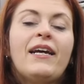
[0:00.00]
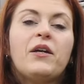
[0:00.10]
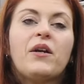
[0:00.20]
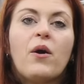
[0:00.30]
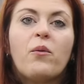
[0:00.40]

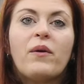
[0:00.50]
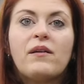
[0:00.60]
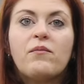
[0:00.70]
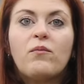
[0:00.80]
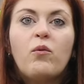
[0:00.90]

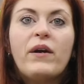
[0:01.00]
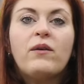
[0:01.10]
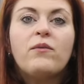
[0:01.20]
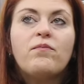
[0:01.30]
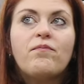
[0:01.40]

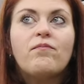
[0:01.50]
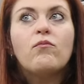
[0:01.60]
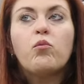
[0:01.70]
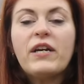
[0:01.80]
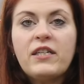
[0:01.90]
we
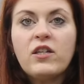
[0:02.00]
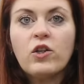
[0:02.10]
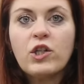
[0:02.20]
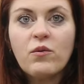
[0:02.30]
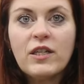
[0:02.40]

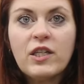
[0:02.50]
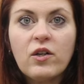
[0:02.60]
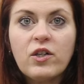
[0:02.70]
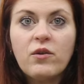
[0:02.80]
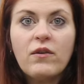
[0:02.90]
research and
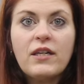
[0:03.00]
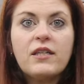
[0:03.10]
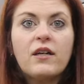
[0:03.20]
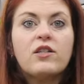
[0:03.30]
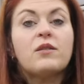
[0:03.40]
research and
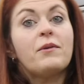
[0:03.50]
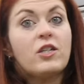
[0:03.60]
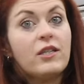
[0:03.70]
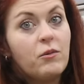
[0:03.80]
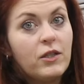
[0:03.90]
research,
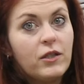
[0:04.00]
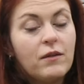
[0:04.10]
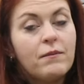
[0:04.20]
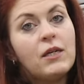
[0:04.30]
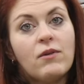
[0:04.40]
especially
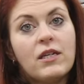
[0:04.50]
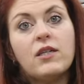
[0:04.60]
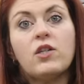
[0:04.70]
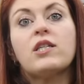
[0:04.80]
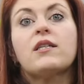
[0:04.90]
William. He
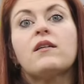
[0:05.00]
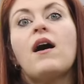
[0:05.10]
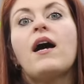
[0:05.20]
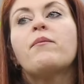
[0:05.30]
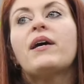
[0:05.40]
researches a
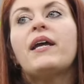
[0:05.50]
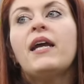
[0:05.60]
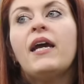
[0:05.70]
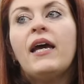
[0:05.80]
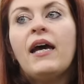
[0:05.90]
lot. But
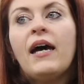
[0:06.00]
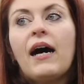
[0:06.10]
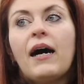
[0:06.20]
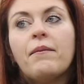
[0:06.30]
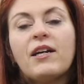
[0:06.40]

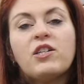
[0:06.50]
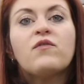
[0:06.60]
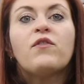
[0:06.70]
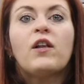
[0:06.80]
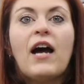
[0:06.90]
I
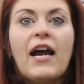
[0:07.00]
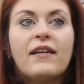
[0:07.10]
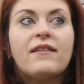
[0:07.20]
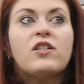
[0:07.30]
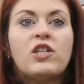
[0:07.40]
just feel
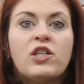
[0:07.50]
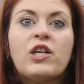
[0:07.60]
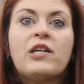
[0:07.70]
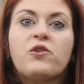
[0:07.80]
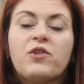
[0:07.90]
like the Gene
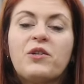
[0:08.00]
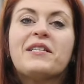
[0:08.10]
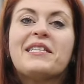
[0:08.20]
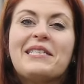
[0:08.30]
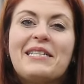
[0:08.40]
Chaser
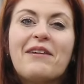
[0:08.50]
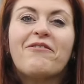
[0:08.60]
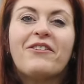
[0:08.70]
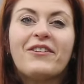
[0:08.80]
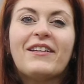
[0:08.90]
series is
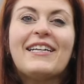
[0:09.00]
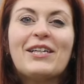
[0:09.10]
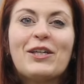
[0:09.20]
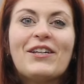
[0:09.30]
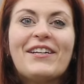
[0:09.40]
definitely
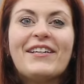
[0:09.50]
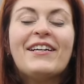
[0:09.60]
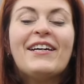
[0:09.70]
a good